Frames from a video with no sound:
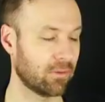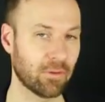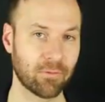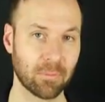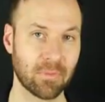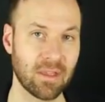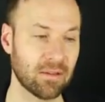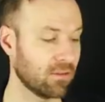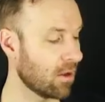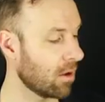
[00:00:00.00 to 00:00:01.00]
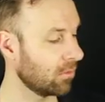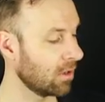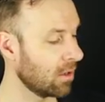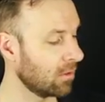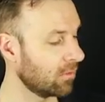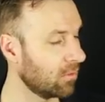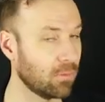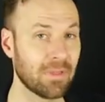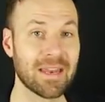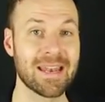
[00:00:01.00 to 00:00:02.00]
So from this note to
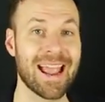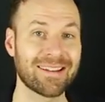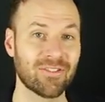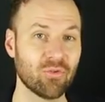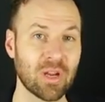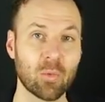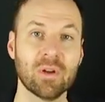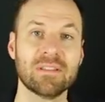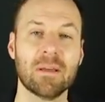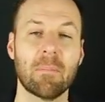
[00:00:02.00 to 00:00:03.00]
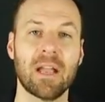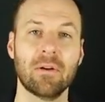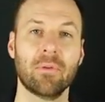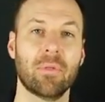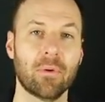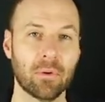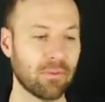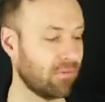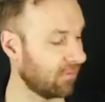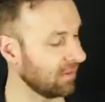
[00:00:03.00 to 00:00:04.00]
the next string, what's the minor third
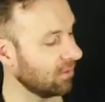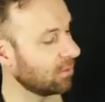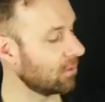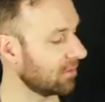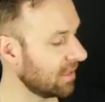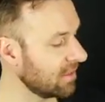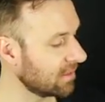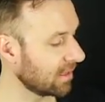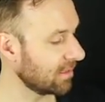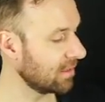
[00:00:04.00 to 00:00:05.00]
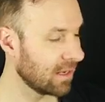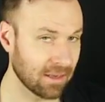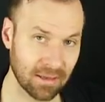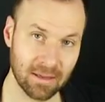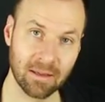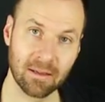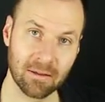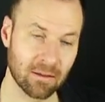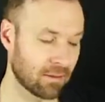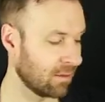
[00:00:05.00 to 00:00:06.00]
physical distance?
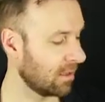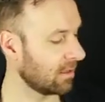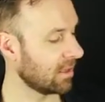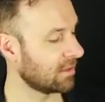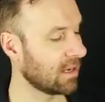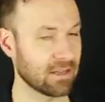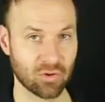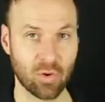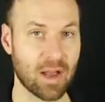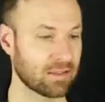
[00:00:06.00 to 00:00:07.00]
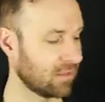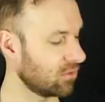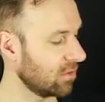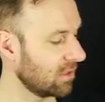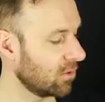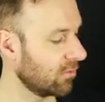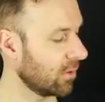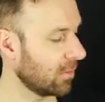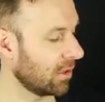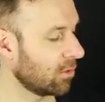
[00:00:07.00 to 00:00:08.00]
In this case, crossing strings over,
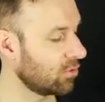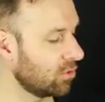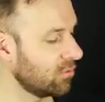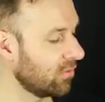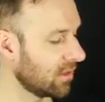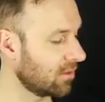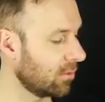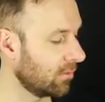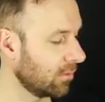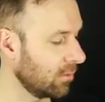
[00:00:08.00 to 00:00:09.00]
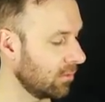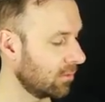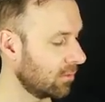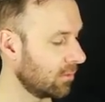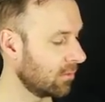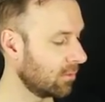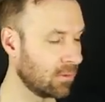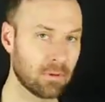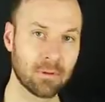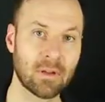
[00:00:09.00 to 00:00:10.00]
I'm going to go 2 frets over
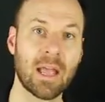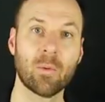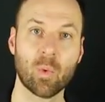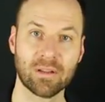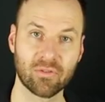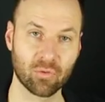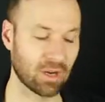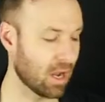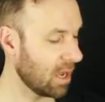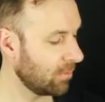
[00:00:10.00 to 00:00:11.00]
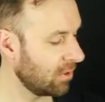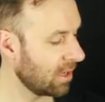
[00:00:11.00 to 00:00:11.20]
and 1 string up,